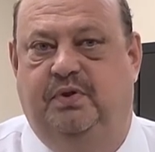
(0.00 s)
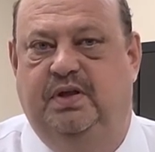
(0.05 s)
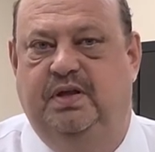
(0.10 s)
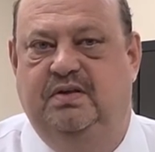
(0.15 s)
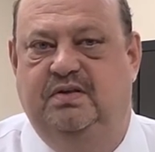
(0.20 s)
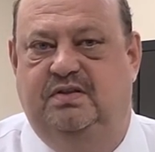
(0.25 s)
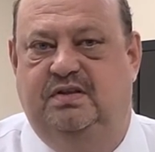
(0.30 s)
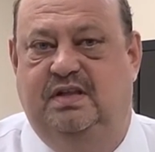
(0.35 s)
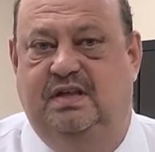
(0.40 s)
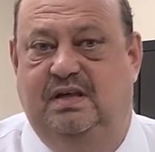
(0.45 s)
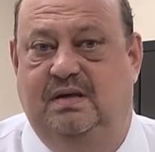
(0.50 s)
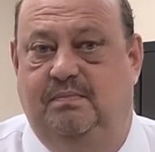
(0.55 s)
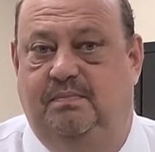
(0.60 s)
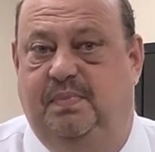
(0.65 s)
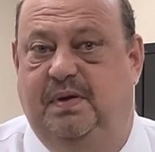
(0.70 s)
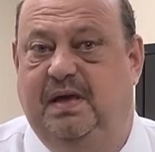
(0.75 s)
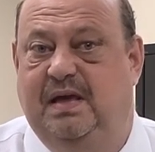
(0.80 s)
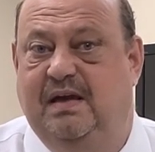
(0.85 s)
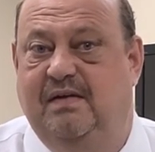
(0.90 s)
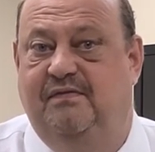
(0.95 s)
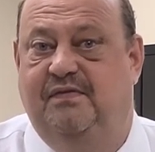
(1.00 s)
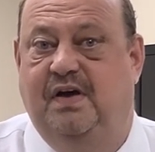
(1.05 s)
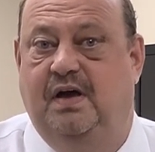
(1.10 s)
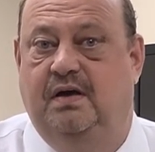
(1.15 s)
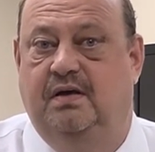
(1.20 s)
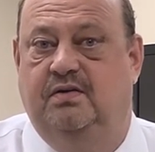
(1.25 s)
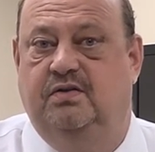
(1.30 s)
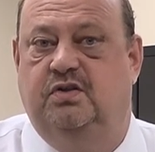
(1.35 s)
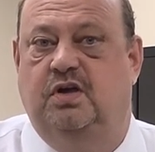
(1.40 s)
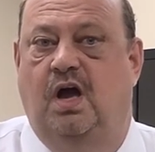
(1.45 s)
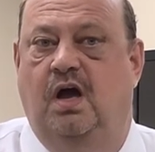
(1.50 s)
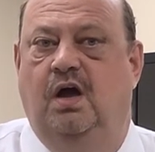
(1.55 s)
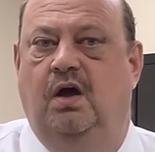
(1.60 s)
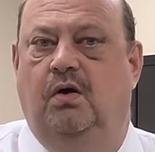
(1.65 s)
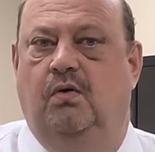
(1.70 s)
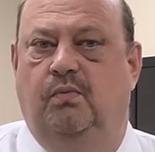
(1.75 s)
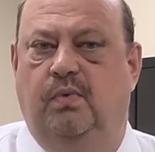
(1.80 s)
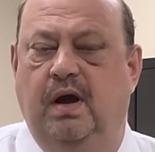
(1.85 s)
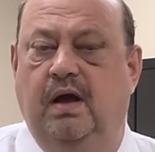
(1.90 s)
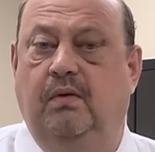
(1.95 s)
Please see PFL's
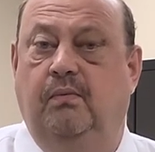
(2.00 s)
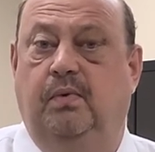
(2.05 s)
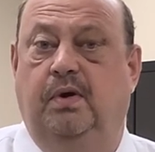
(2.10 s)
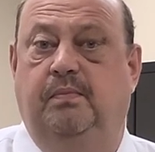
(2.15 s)
Rail